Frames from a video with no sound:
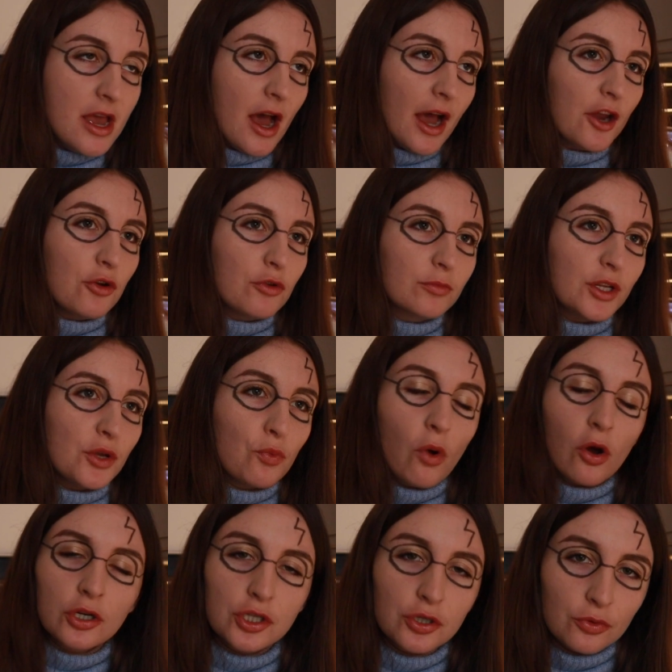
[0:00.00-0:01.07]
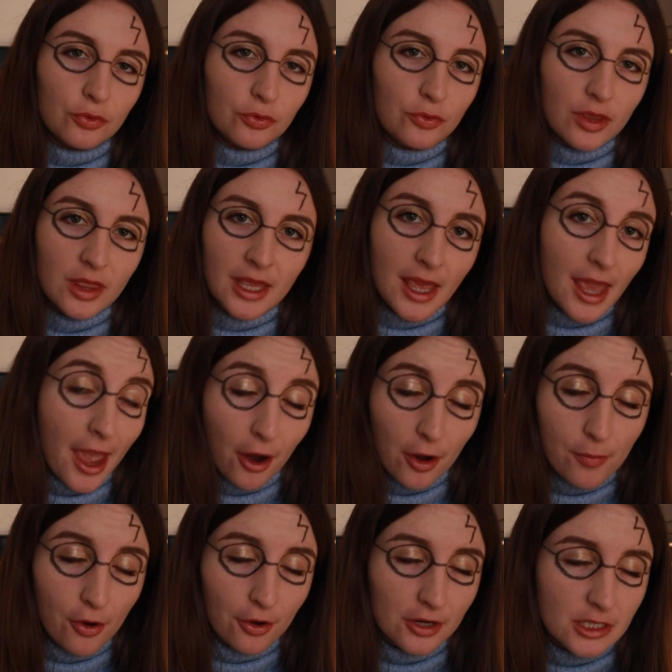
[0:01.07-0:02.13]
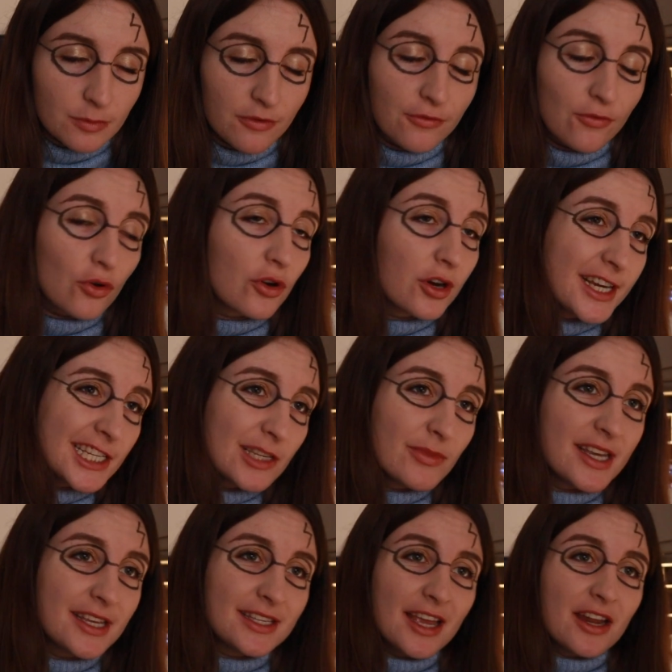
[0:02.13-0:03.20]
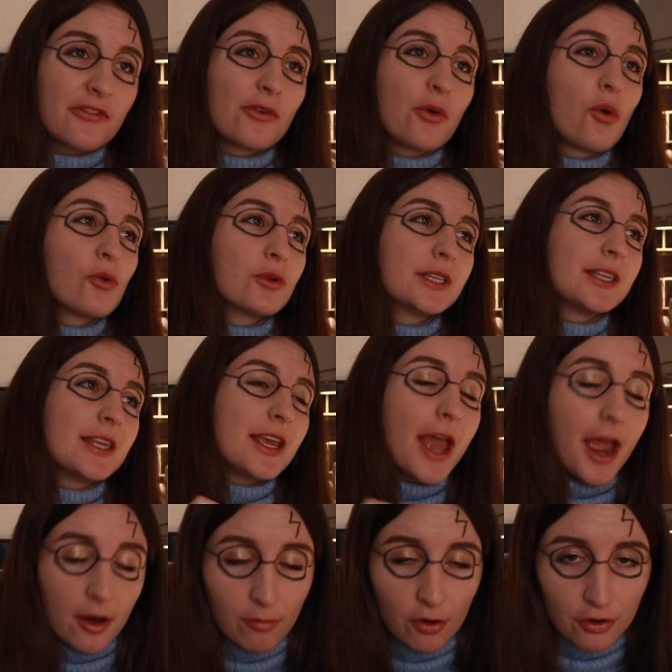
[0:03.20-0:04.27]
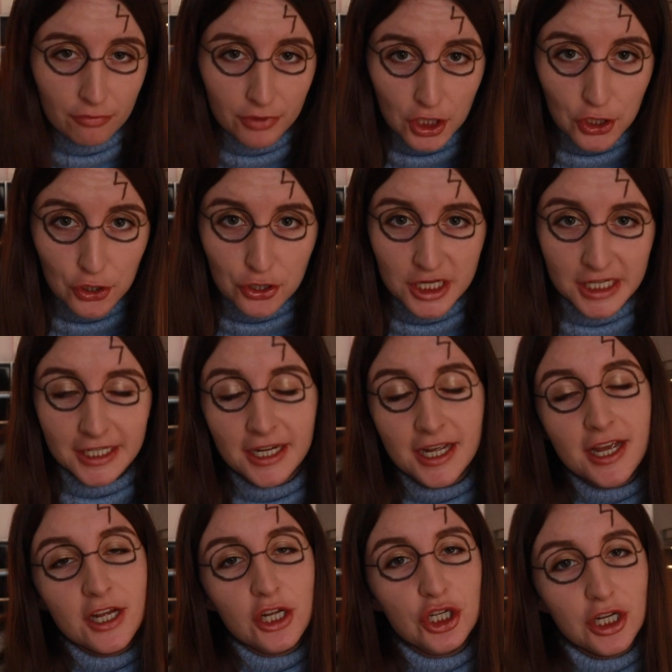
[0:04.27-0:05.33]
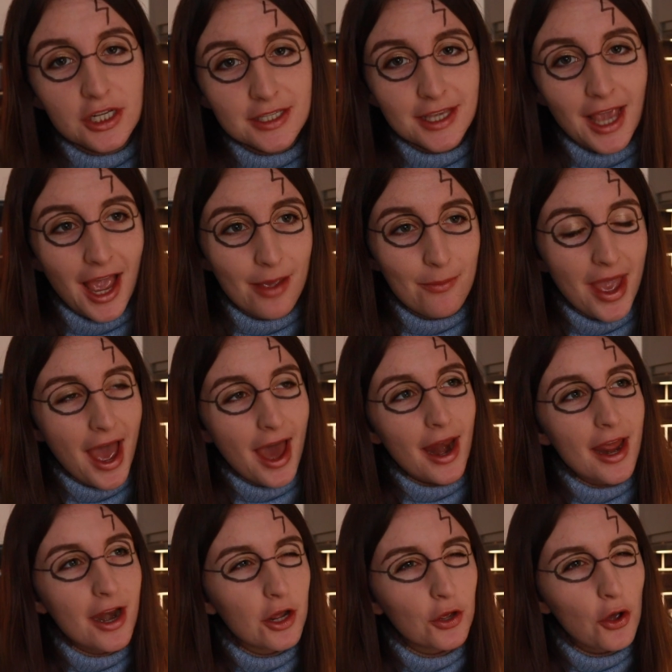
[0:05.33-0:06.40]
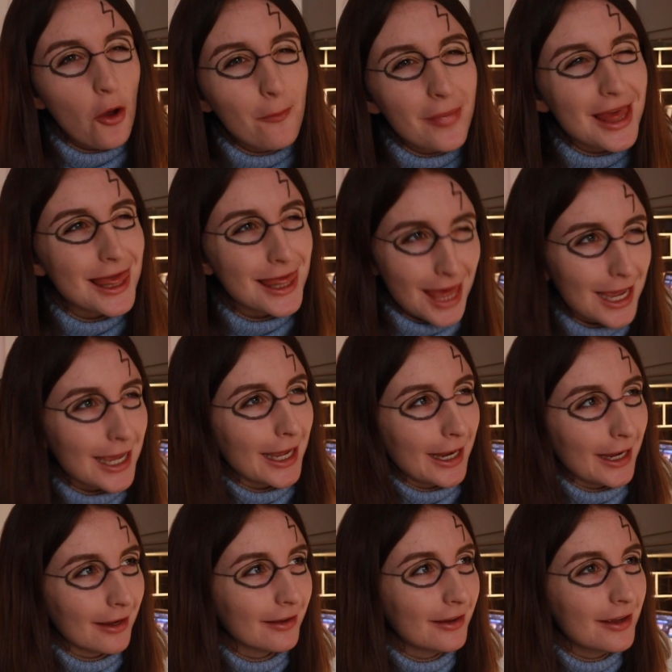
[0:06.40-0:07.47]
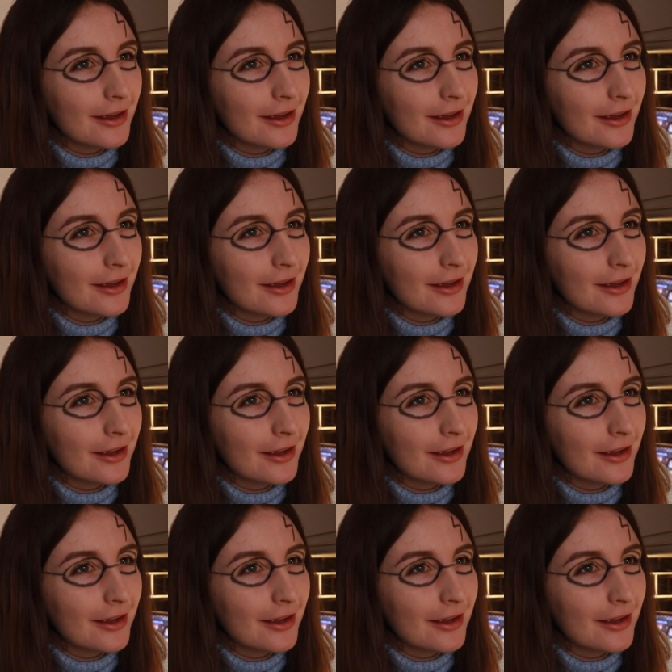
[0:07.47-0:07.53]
I normally watch all the Harry Potters before Christmas, and of course the Harry Potter reunion just came out, and it got me thinking.